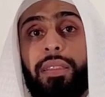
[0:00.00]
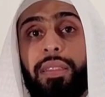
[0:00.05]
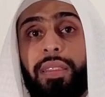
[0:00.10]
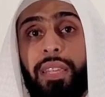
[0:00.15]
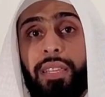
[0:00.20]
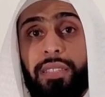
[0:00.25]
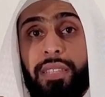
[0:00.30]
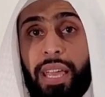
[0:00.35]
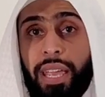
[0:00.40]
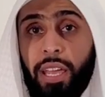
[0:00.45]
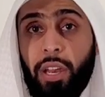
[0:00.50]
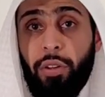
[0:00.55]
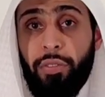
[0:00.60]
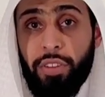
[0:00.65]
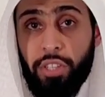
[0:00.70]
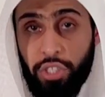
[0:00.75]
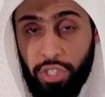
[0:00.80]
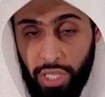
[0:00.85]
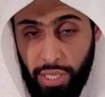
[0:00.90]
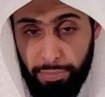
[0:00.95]
the tail of
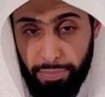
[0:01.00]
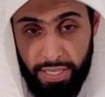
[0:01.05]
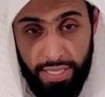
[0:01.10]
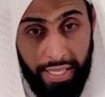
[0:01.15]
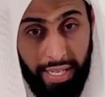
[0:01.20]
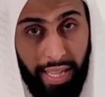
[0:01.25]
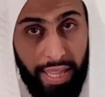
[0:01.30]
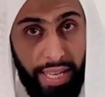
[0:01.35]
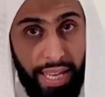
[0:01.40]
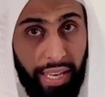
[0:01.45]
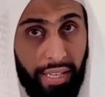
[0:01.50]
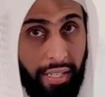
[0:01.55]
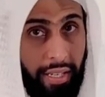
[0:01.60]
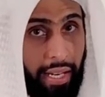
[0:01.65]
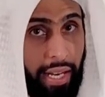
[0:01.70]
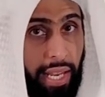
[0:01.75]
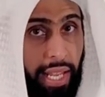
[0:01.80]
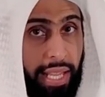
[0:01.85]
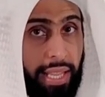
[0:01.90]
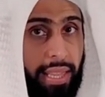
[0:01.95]
a sheep is another
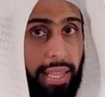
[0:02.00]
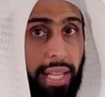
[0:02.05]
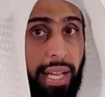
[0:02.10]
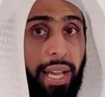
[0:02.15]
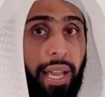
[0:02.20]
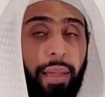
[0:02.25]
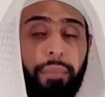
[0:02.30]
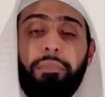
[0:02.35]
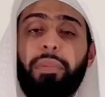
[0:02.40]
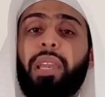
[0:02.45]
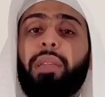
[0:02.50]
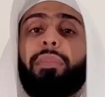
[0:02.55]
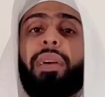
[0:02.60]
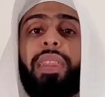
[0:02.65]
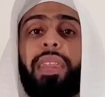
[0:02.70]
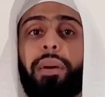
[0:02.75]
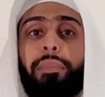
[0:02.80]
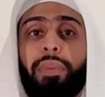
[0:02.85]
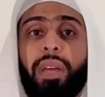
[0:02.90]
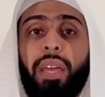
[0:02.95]
category in the Hanbali
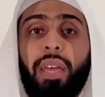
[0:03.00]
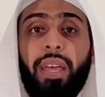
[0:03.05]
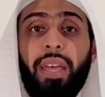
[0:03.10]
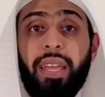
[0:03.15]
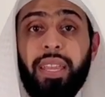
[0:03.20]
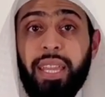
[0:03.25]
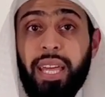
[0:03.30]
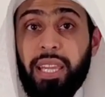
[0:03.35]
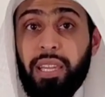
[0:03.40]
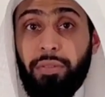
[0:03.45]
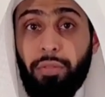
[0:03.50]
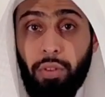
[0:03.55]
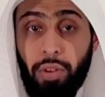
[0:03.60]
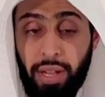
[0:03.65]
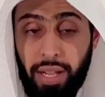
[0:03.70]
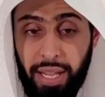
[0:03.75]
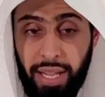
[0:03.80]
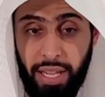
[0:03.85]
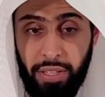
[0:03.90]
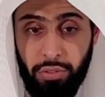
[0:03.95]
madhab. The other
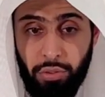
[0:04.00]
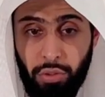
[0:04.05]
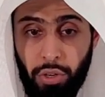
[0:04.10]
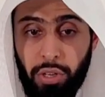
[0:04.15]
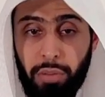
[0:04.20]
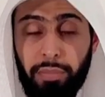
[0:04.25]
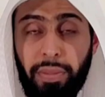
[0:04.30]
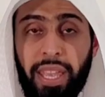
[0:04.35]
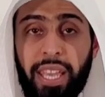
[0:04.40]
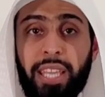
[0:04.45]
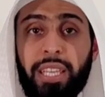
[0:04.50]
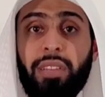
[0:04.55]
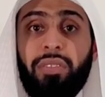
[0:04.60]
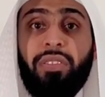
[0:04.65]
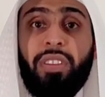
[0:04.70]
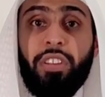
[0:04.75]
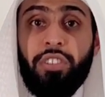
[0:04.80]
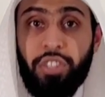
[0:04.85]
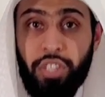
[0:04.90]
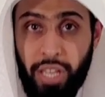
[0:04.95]
fuqaha do not make a
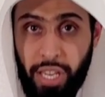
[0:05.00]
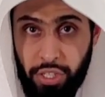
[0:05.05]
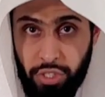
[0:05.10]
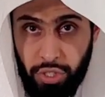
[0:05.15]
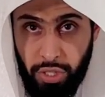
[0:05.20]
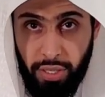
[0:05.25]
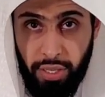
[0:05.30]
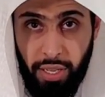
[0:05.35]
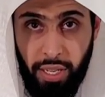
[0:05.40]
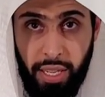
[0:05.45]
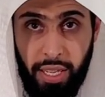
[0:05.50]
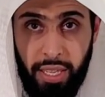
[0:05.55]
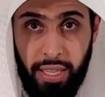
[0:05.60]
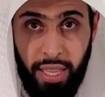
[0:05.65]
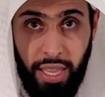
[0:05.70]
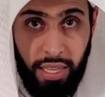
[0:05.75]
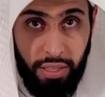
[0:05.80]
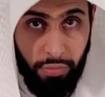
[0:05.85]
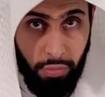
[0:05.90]
differentiation. So